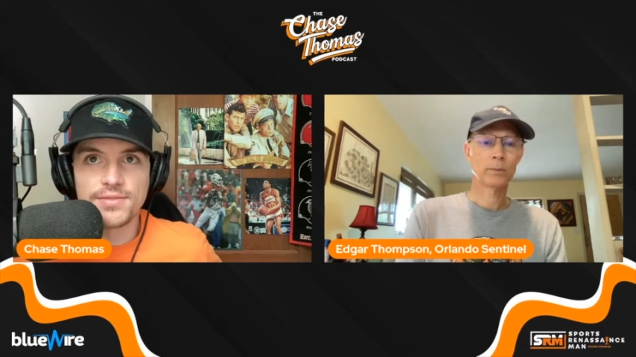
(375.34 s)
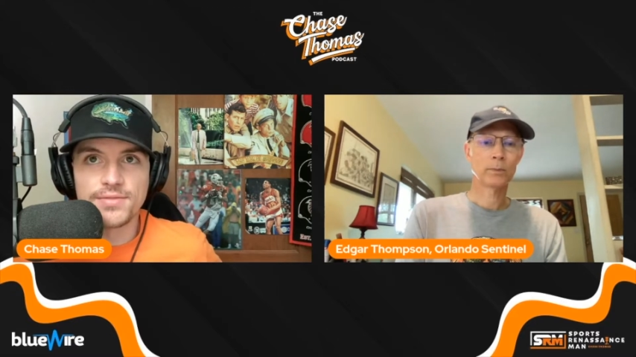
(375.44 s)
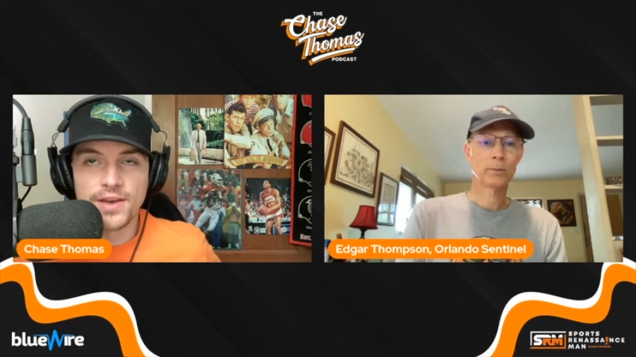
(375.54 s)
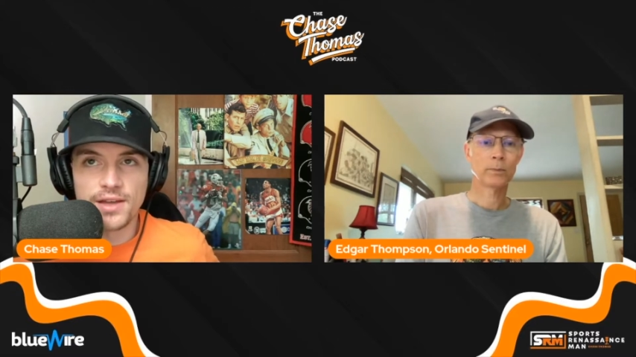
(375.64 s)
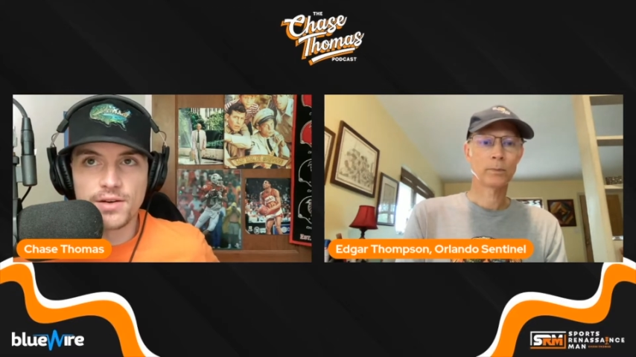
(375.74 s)

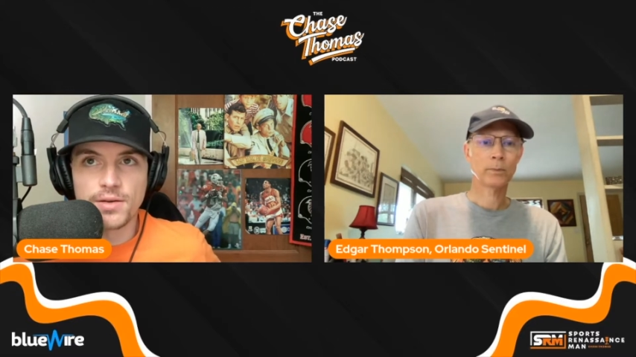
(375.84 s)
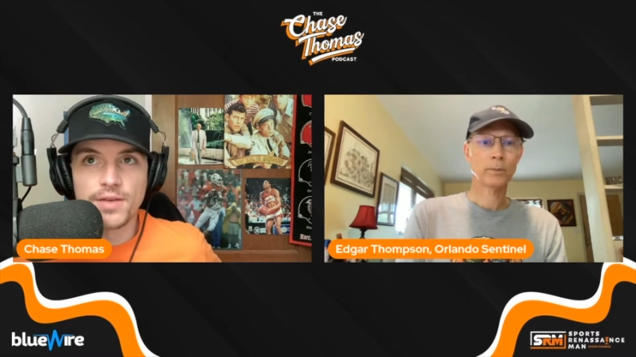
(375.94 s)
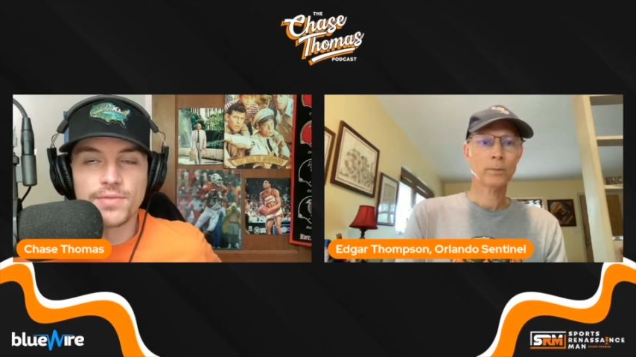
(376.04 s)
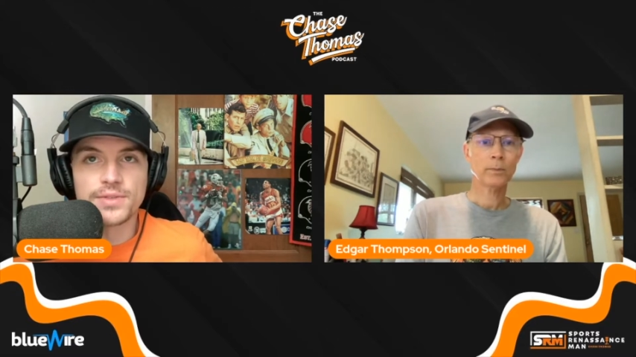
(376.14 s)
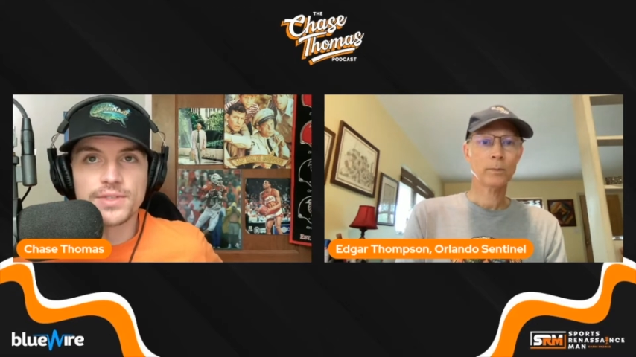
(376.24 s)
Speaker 1: Vander
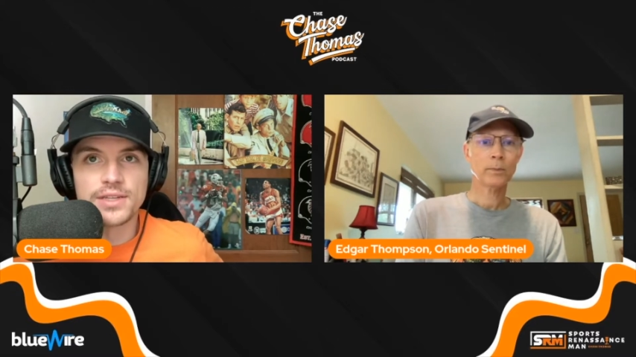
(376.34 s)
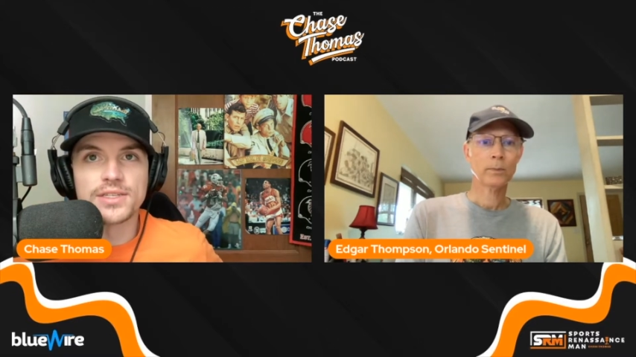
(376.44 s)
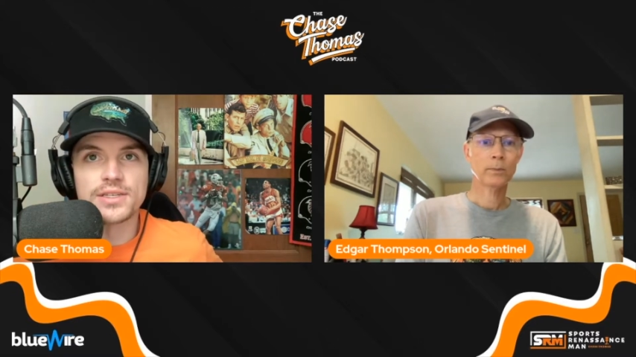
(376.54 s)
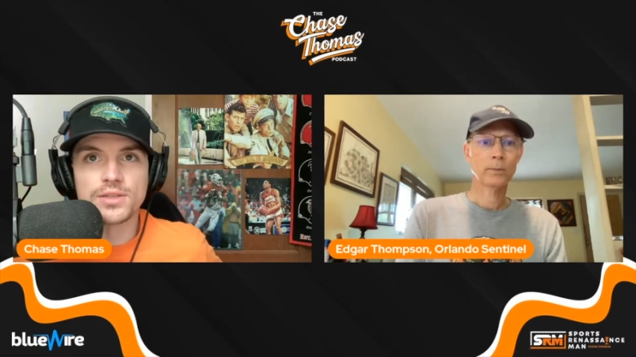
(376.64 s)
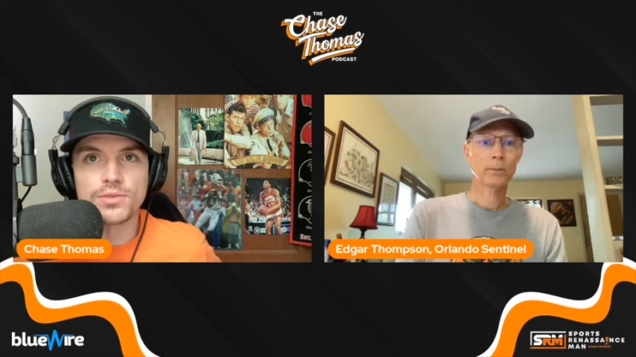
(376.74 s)
if Tennessee
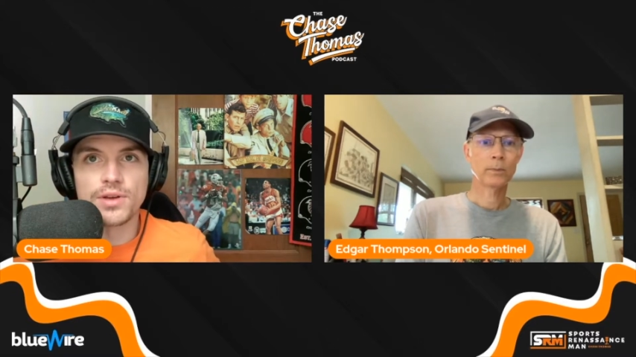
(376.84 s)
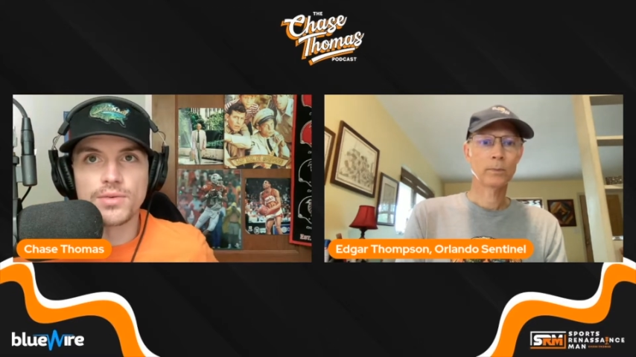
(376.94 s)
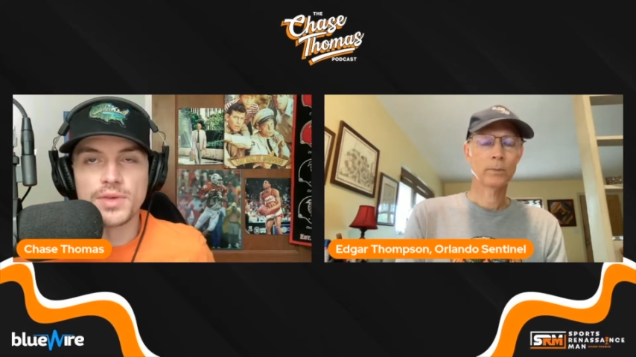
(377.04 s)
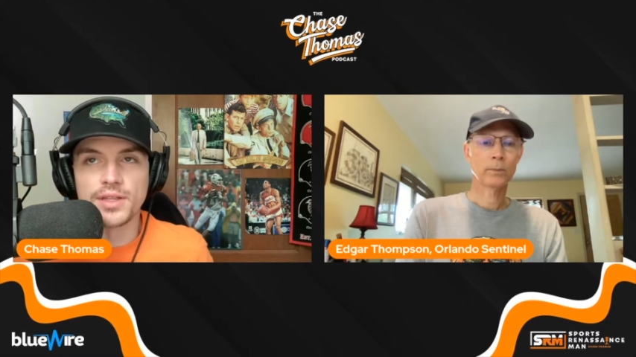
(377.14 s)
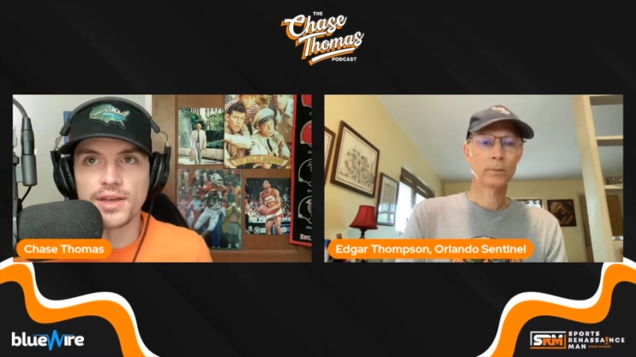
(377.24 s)
three would be
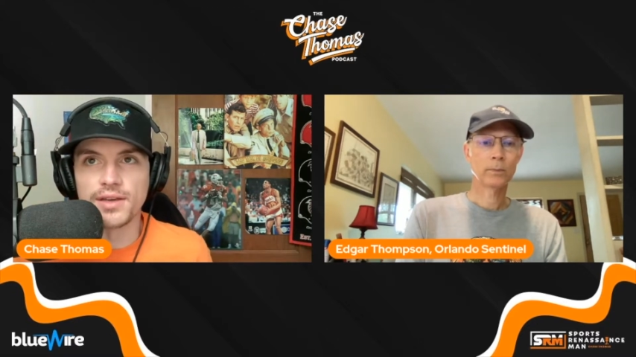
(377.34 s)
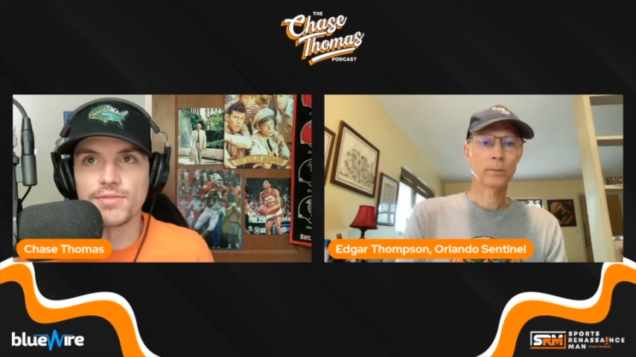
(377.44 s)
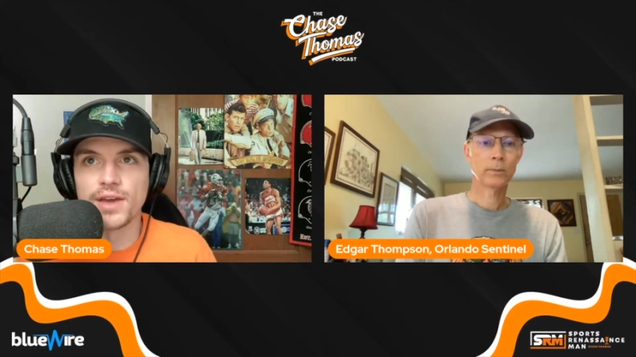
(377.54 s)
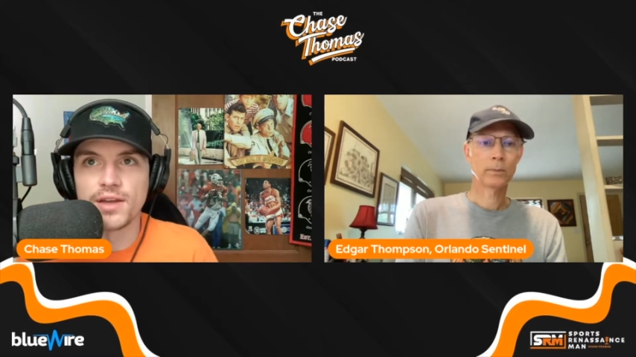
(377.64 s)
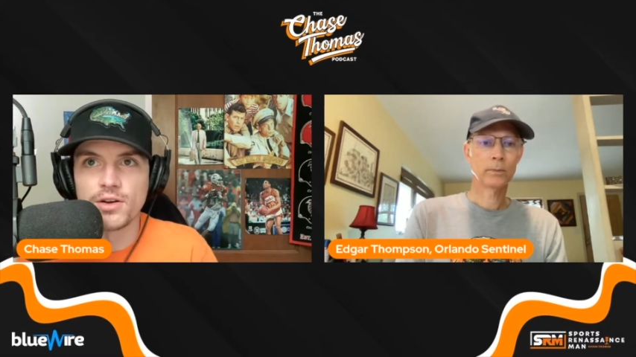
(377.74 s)
like
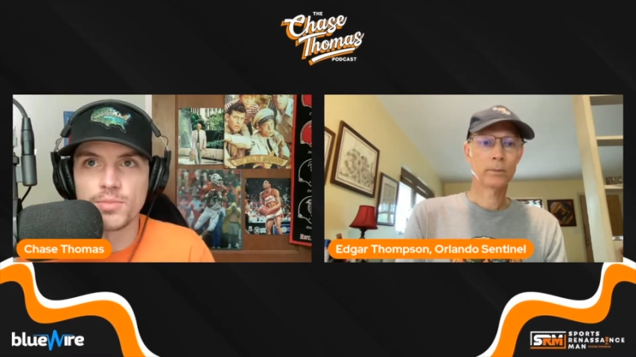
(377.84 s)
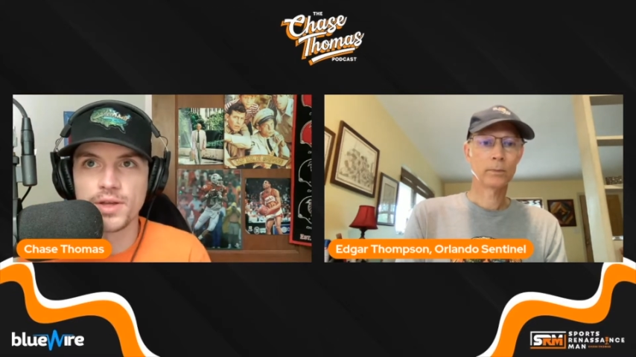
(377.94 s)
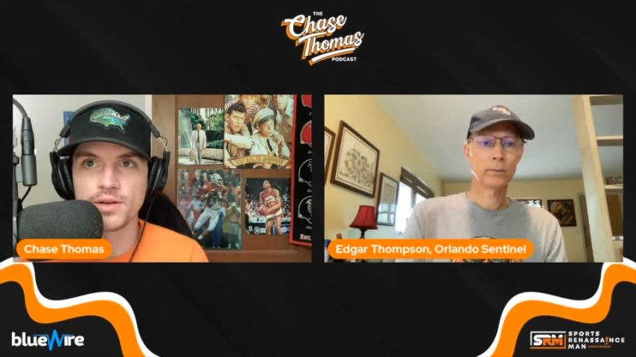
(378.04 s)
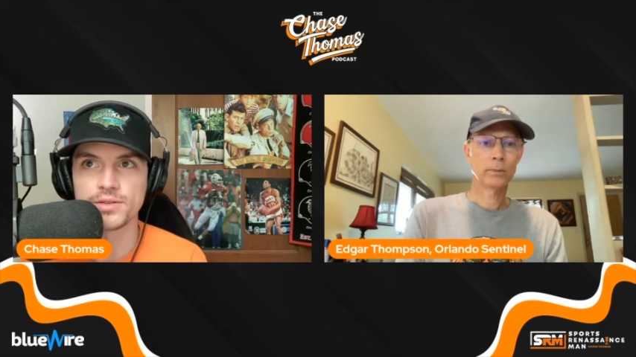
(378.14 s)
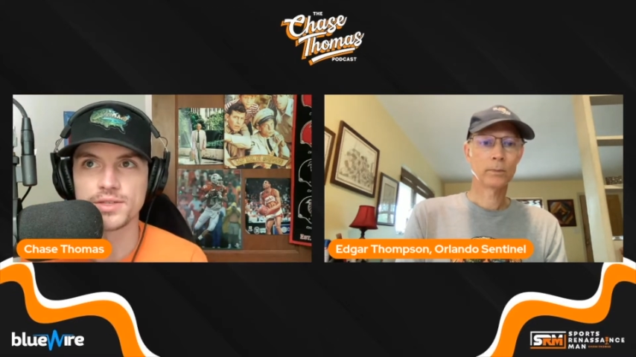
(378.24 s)

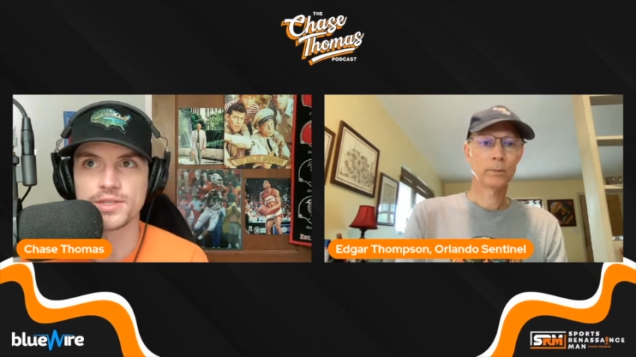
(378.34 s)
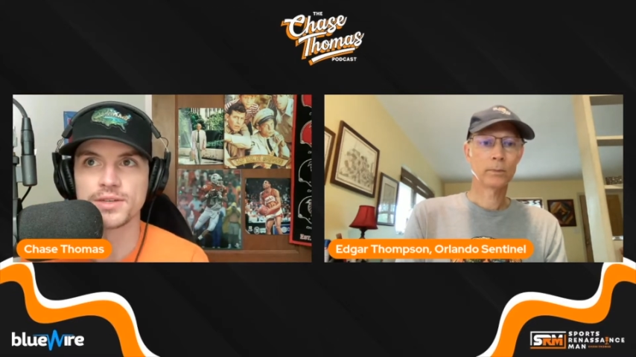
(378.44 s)
Vanderbilt,